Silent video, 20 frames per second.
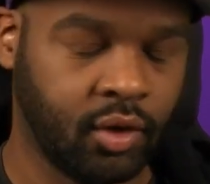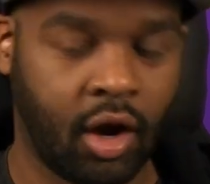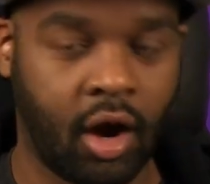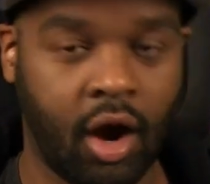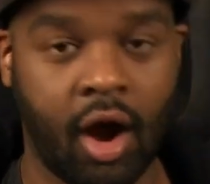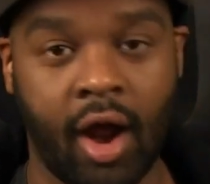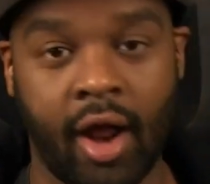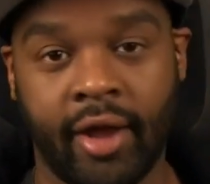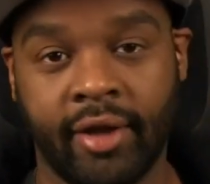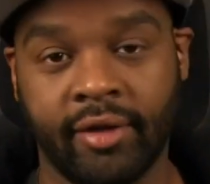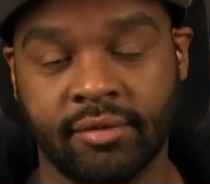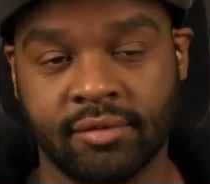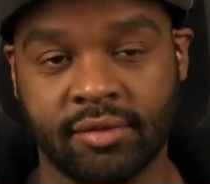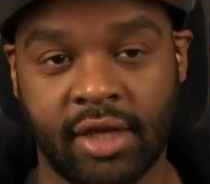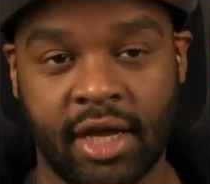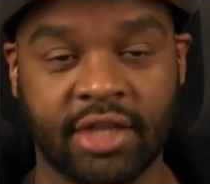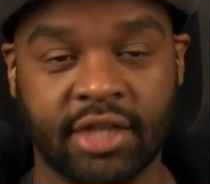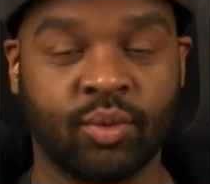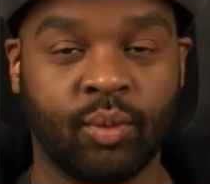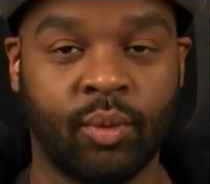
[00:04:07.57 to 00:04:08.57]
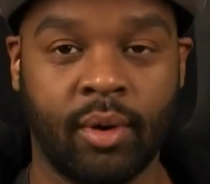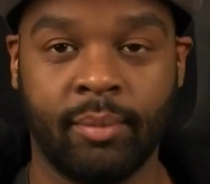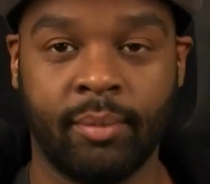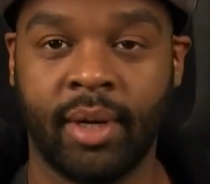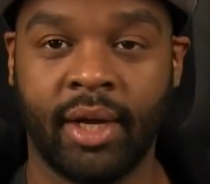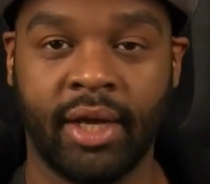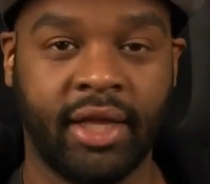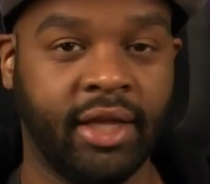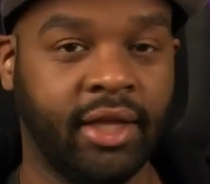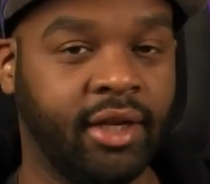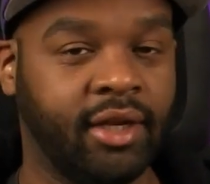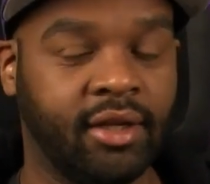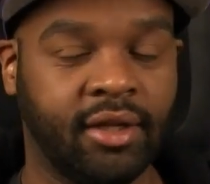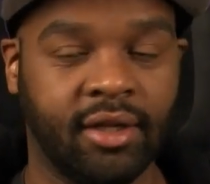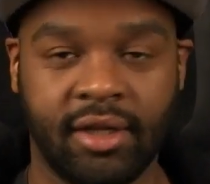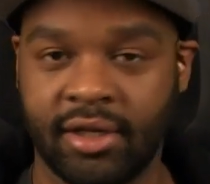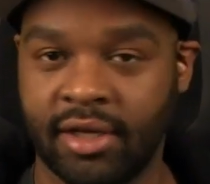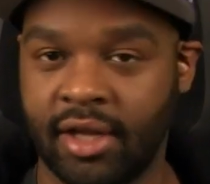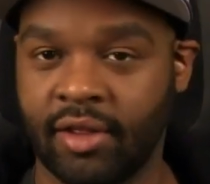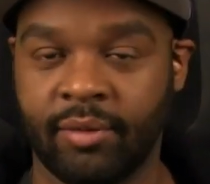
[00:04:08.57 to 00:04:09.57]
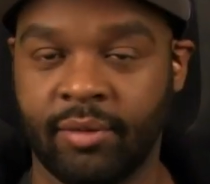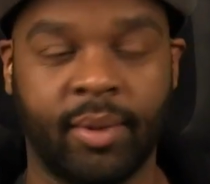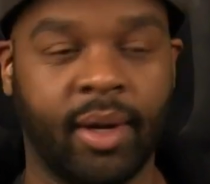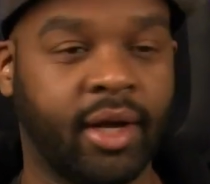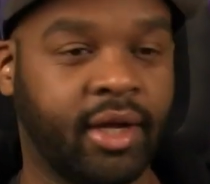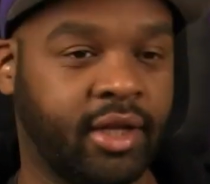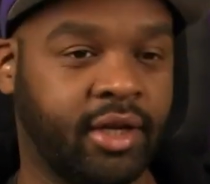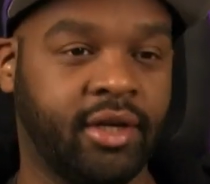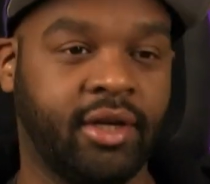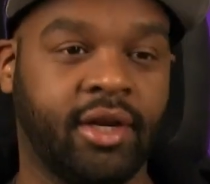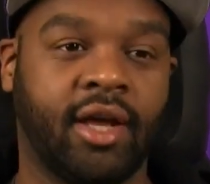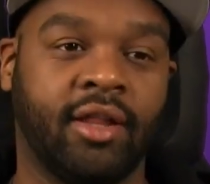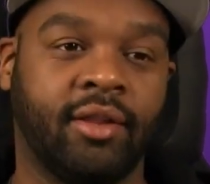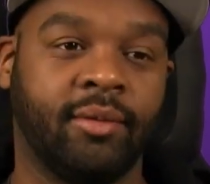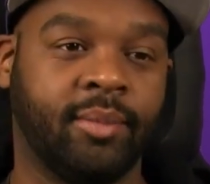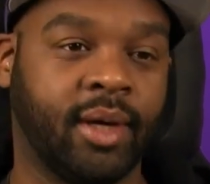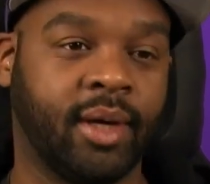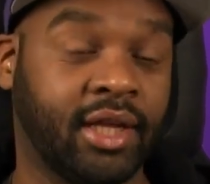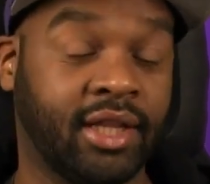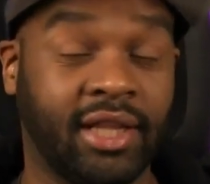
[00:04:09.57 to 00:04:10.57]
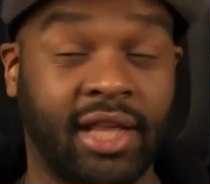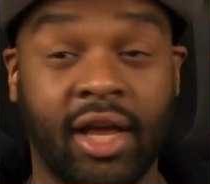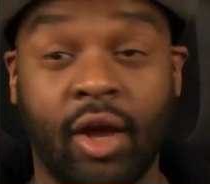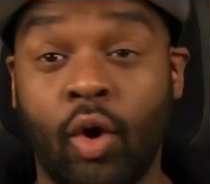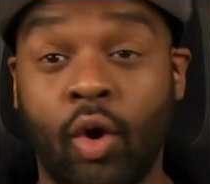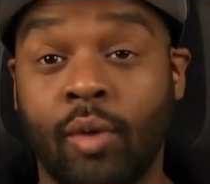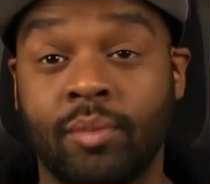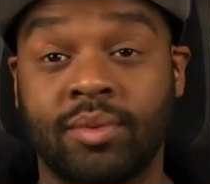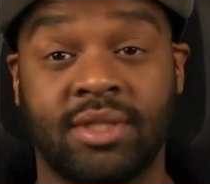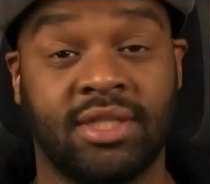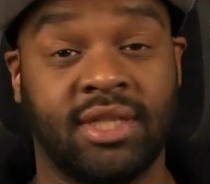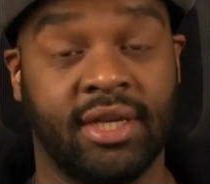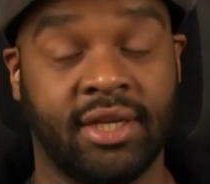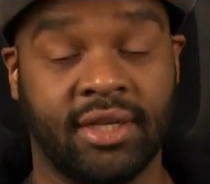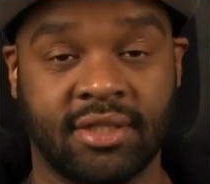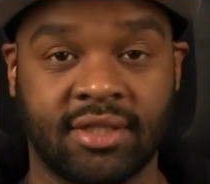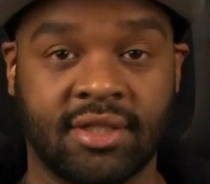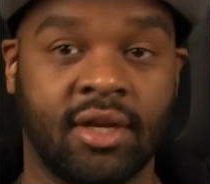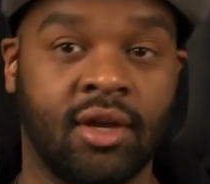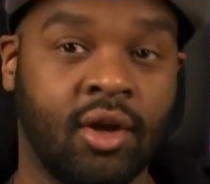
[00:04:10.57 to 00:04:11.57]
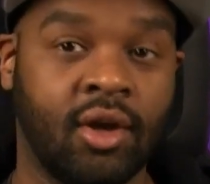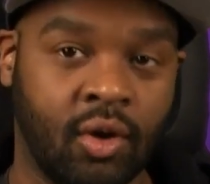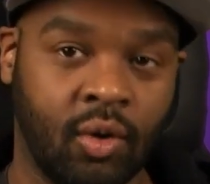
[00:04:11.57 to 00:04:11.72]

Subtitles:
All right, that's one bucket, another bucket, another bucket. They go up 6.